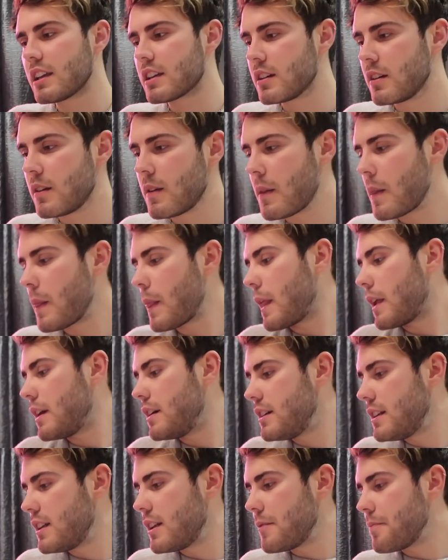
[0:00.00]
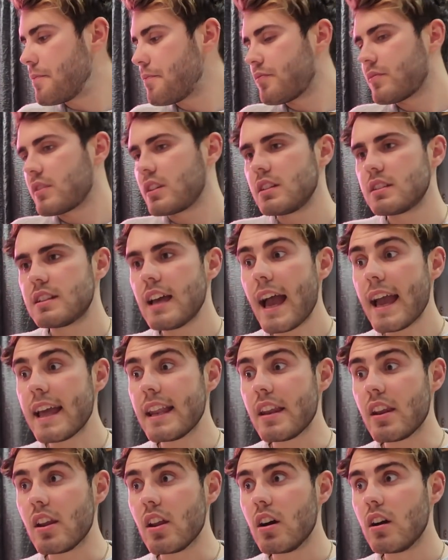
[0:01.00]
10,000 pieces. Not
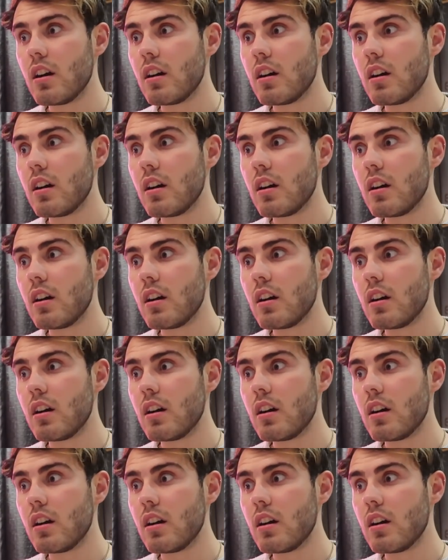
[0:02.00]
10,000.